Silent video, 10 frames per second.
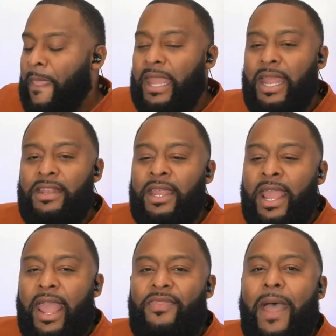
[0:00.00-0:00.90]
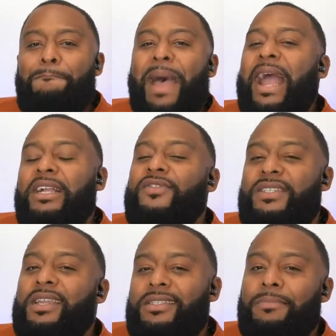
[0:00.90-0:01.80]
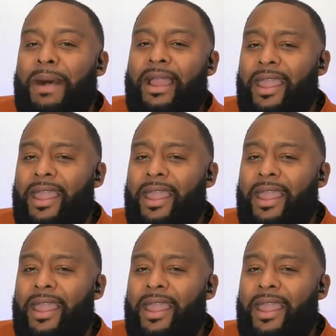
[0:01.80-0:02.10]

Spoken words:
and that bag of seeds in my